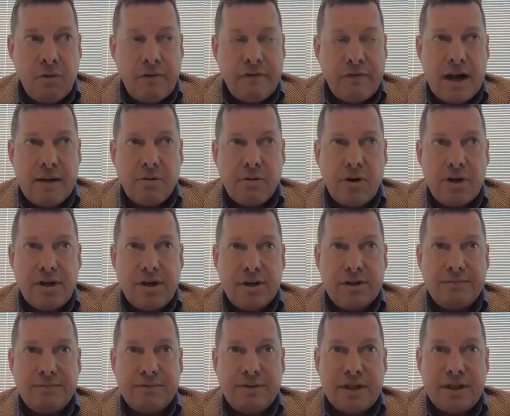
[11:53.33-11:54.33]
We've got a pretty
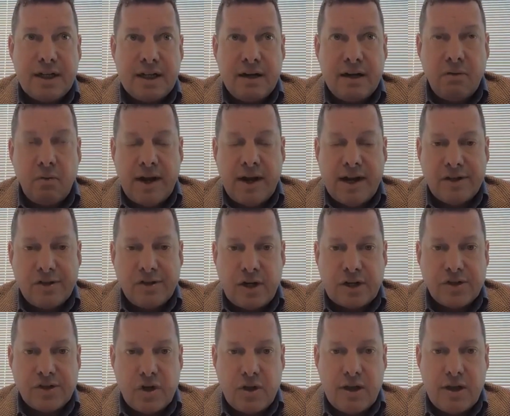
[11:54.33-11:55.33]
good way to
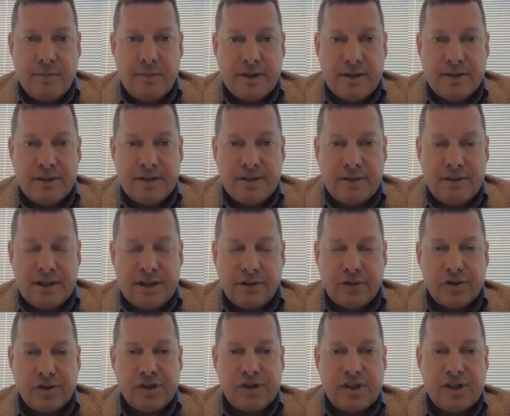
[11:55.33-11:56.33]
structure them and
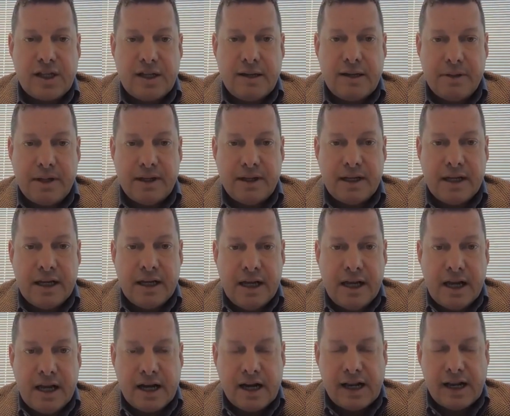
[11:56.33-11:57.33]
diligence them and
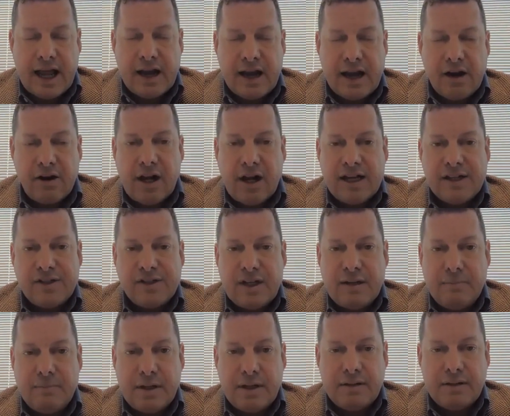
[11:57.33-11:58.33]
collateralize
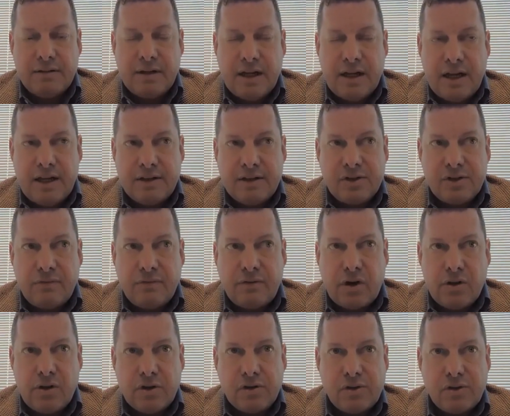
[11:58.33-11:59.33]
them, and so
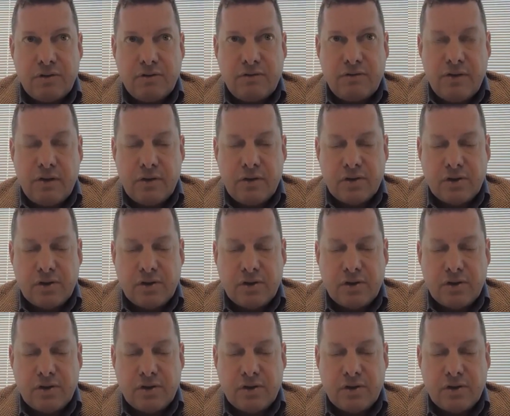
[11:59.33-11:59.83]
far those have